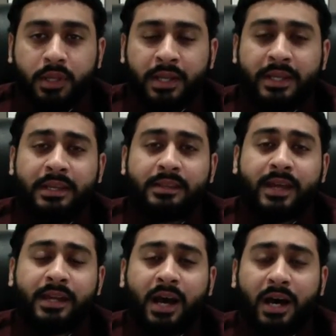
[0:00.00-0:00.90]
He
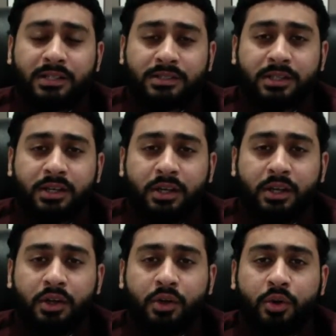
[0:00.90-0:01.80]
then asked,
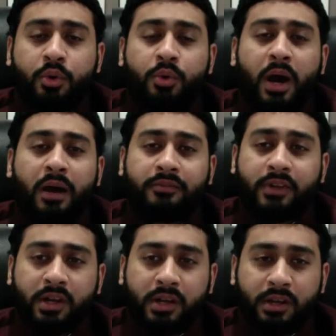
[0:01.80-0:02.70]
who after
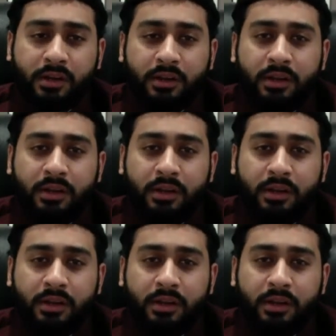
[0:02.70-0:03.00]
her?